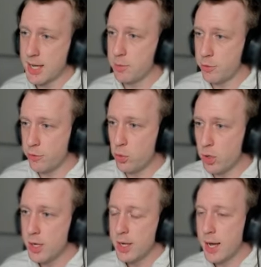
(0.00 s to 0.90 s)

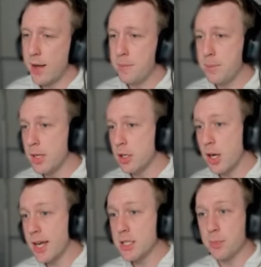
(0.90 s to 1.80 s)
before, but
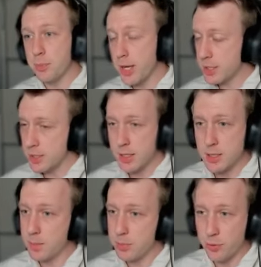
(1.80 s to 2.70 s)

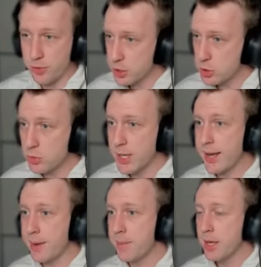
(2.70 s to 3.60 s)
it's a professional
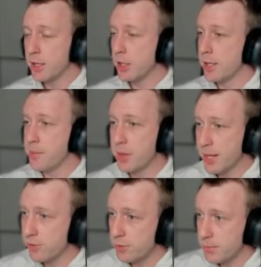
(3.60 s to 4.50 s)
game. They're
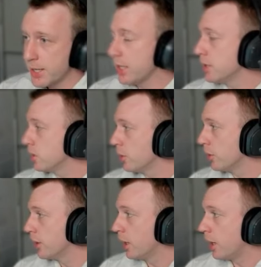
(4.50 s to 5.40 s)
playing for money, so
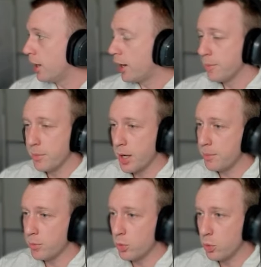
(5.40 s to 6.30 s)

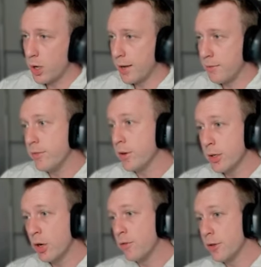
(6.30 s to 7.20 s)
I'm
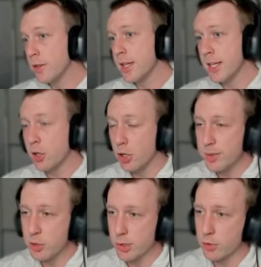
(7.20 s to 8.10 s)
very confident that they're going to
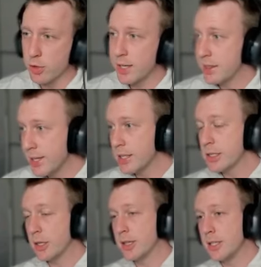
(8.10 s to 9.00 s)
be doing the right thing.
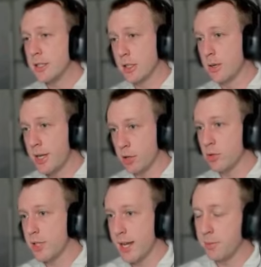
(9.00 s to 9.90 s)
So this is going to be a
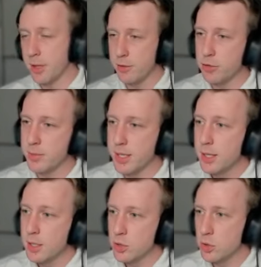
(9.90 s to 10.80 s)
good gameplay for me
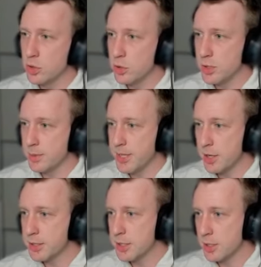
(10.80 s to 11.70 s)
to do some
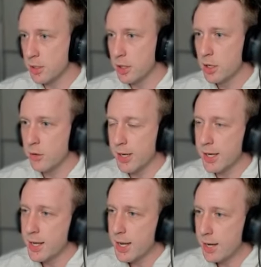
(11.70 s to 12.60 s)
analysis on, right?
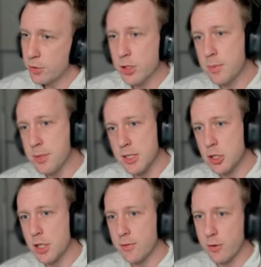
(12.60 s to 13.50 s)
Have a look at the
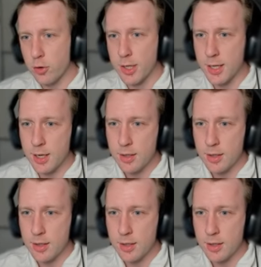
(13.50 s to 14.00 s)
positioning of everyone here.